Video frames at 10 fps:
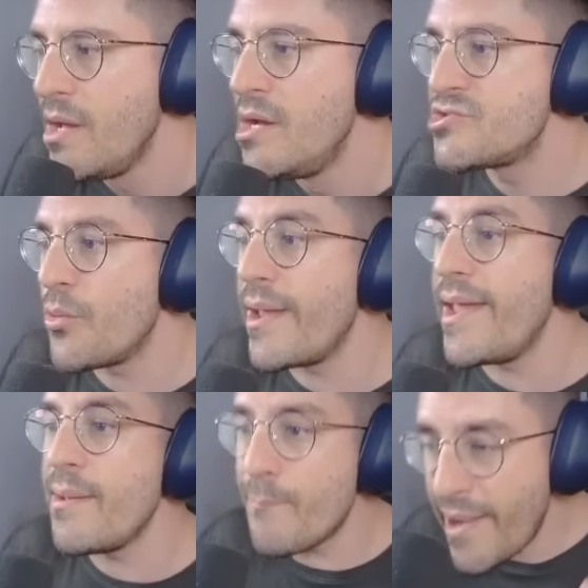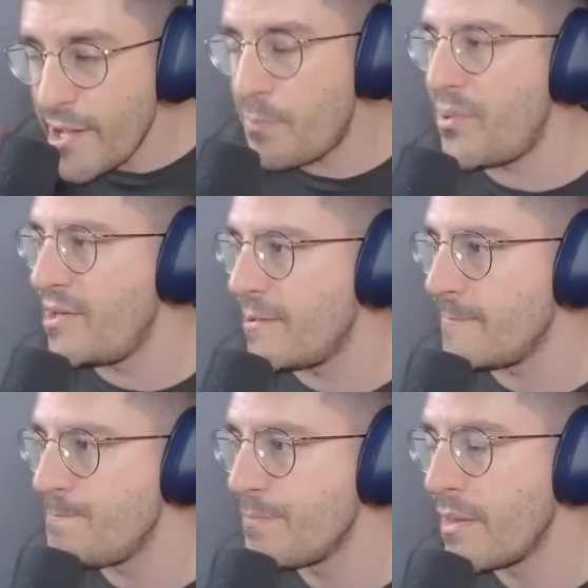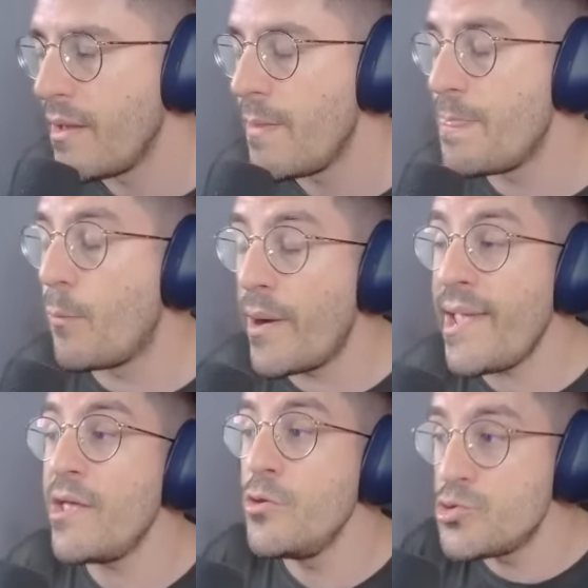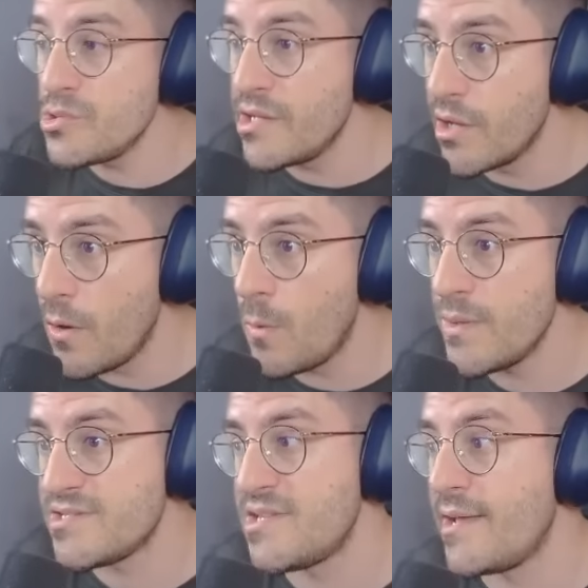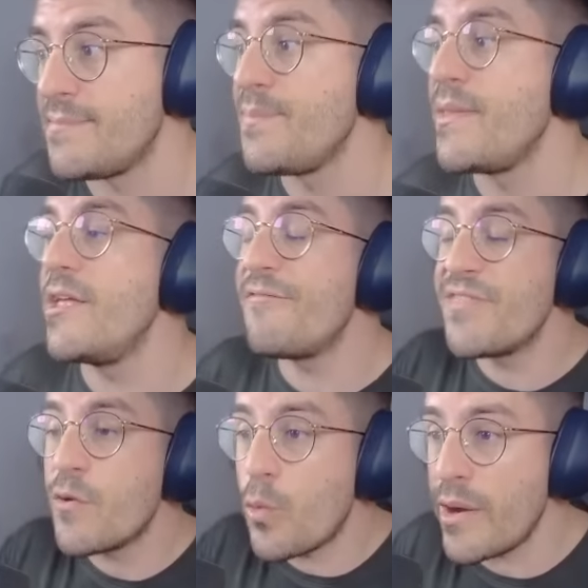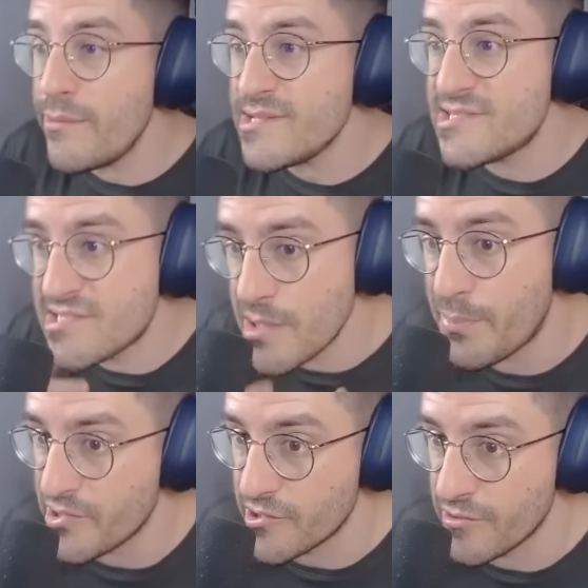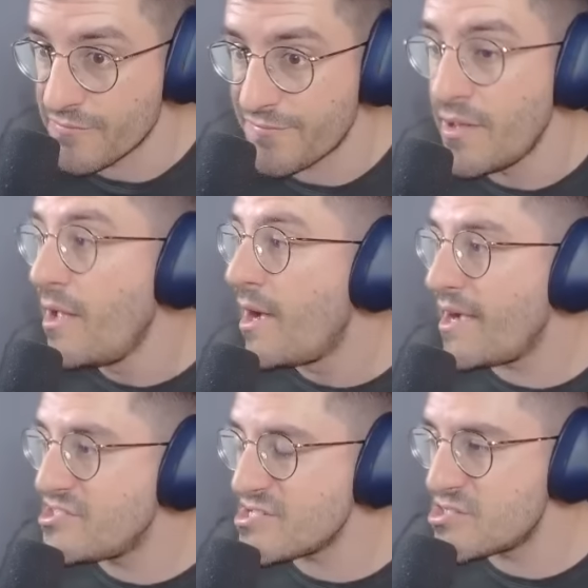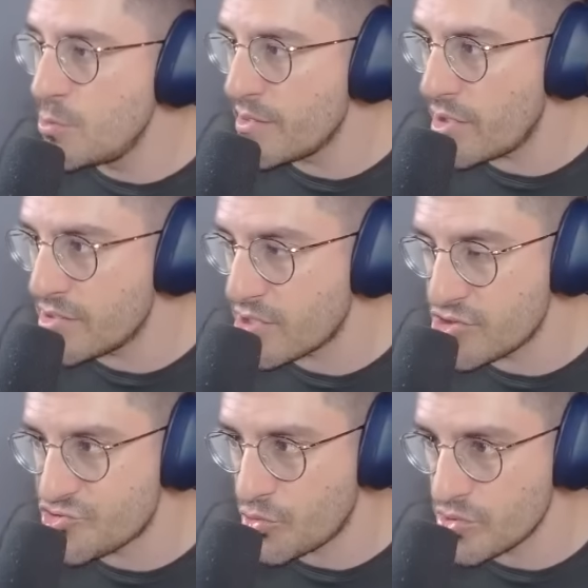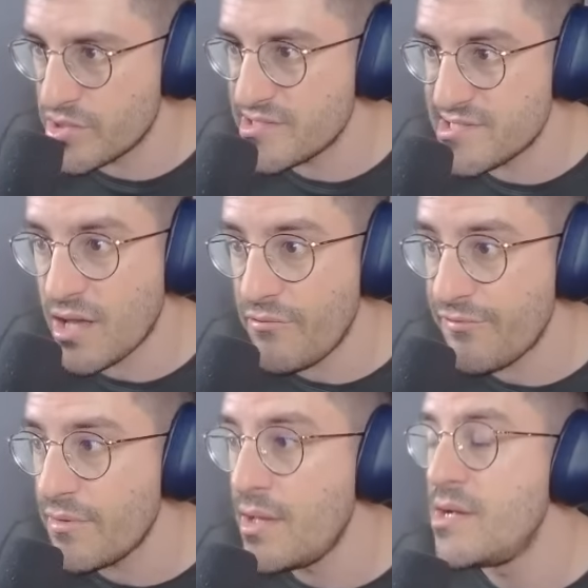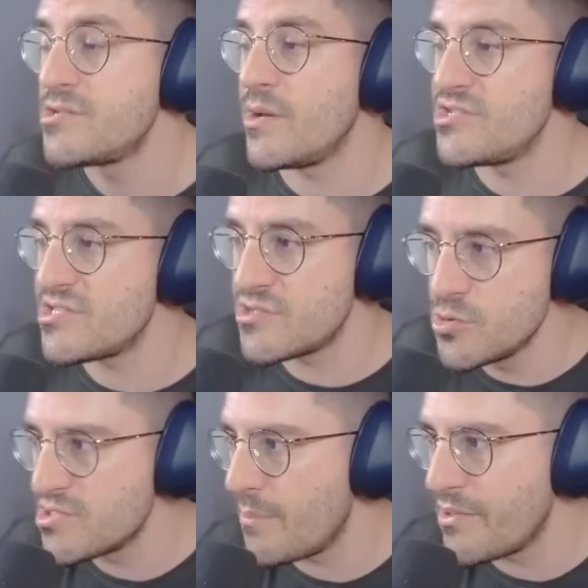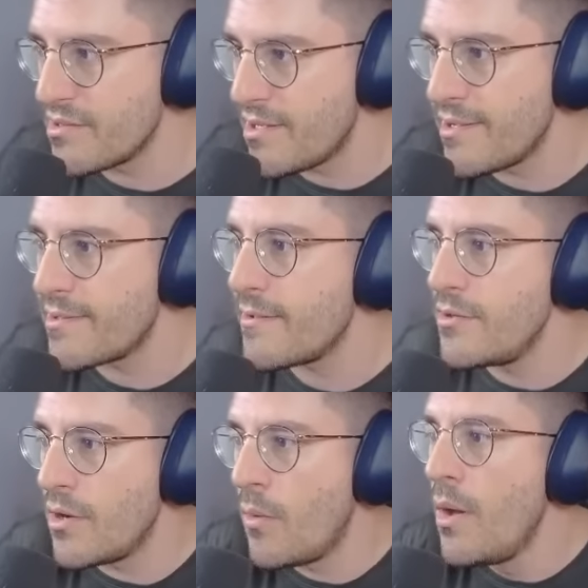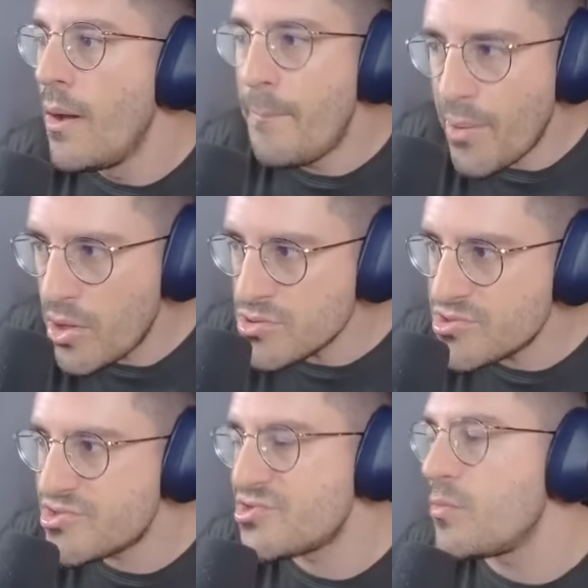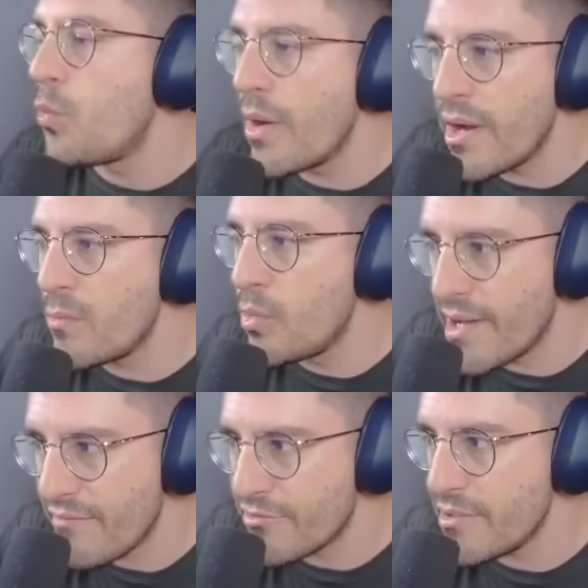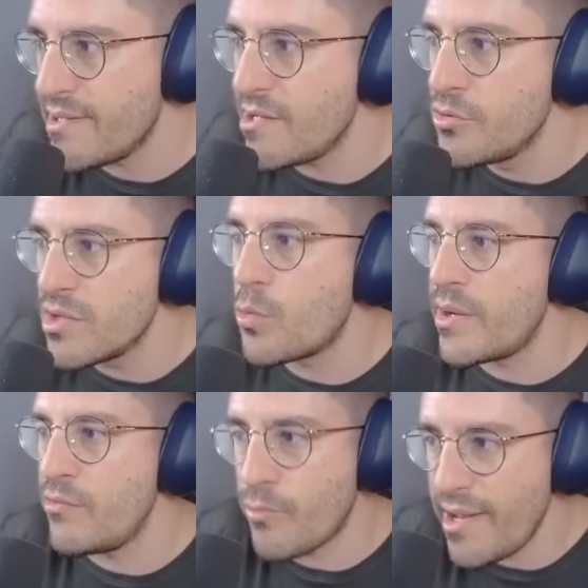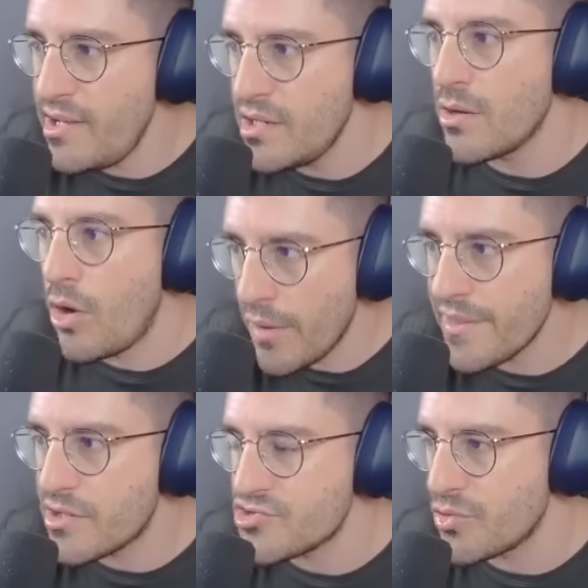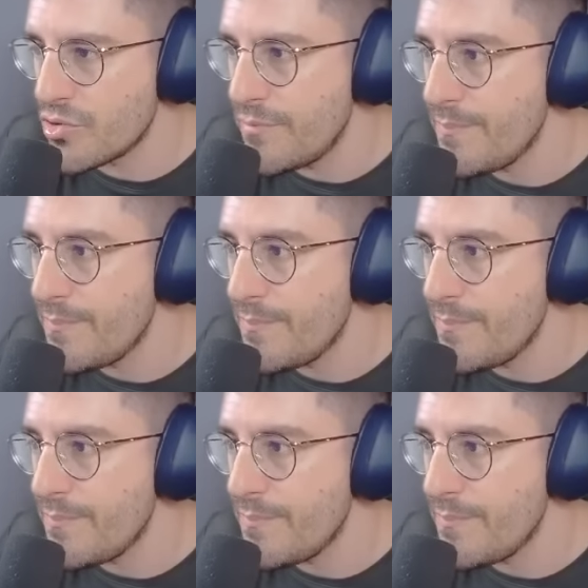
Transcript: So in my opinion, the way I usually go is that if the query is simple enough, I just do it on the controller itself. So I just do something like, posts, where, whatever, and I do the query right here on the controller.